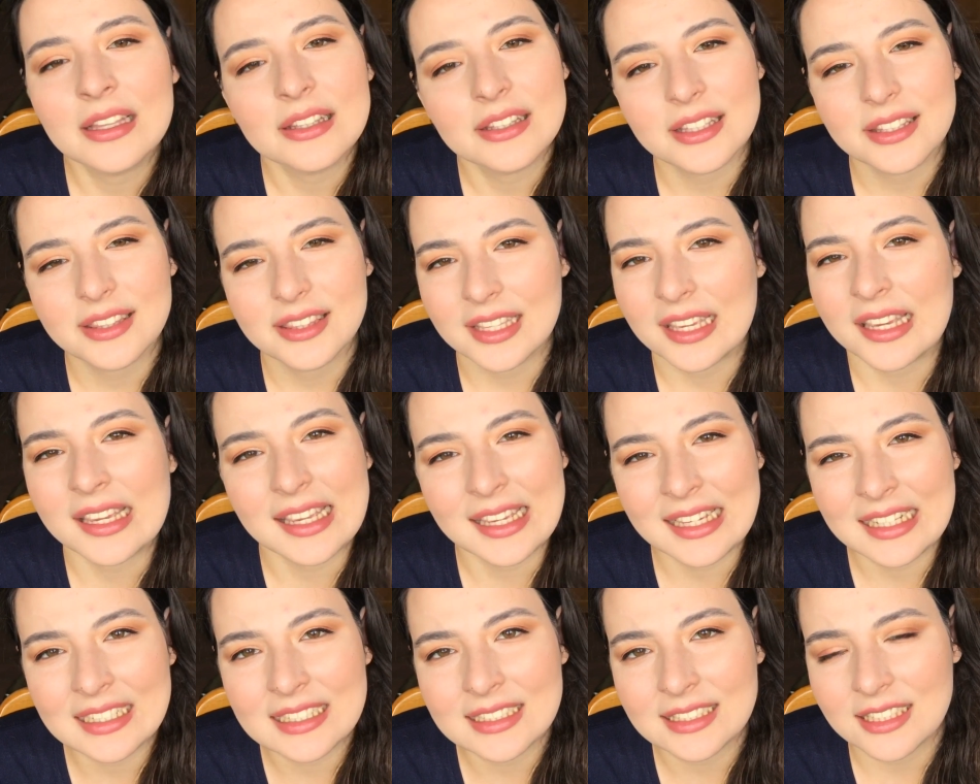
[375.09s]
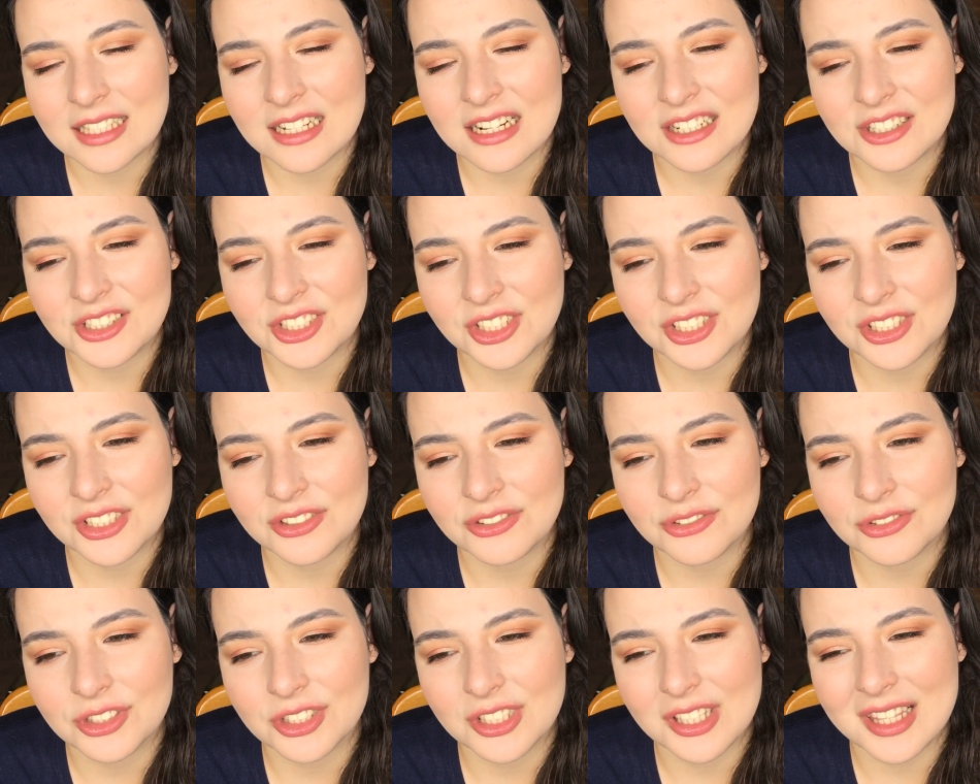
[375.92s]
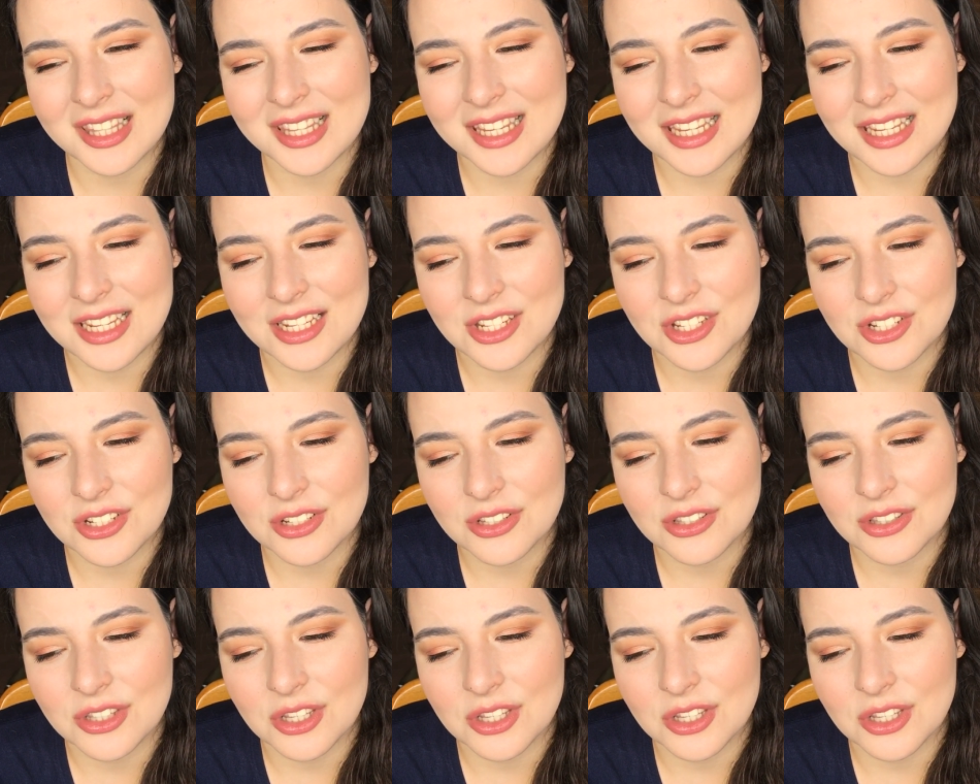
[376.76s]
The thing is that I did need